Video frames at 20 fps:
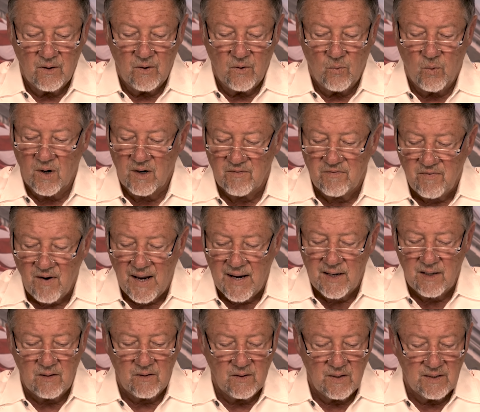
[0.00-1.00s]
What a
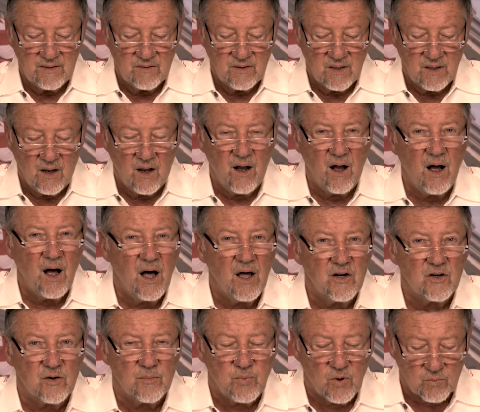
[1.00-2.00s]
vital and
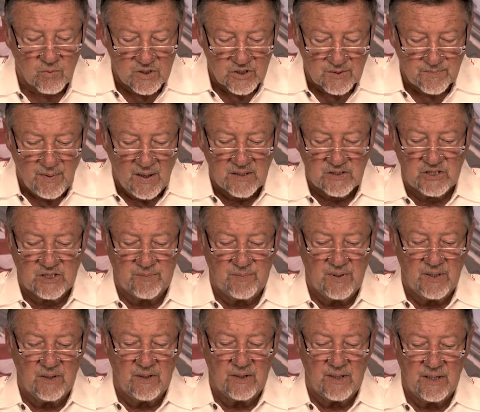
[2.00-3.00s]
honorable
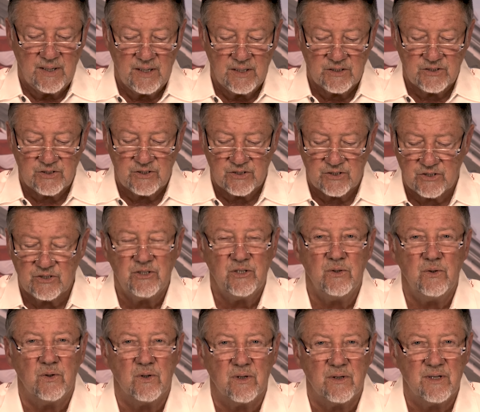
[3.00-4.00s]
responsibility it is to
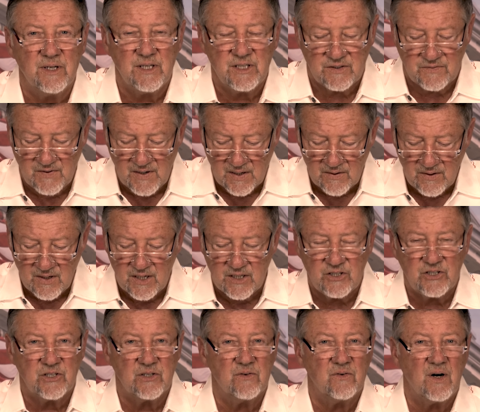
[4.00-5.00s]
steward these
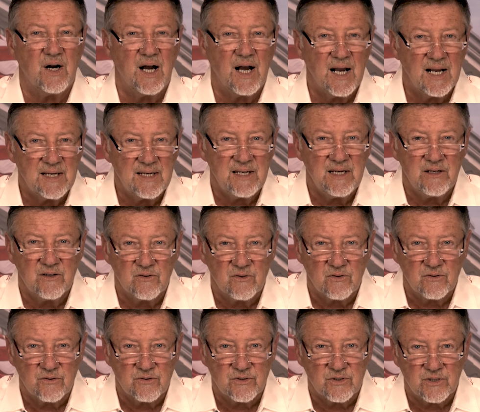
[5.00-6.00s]
foundational
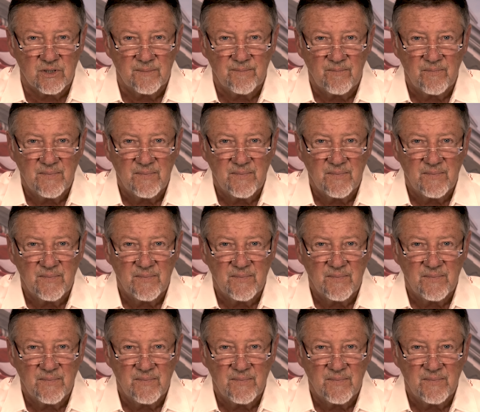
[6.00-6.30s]
ideals.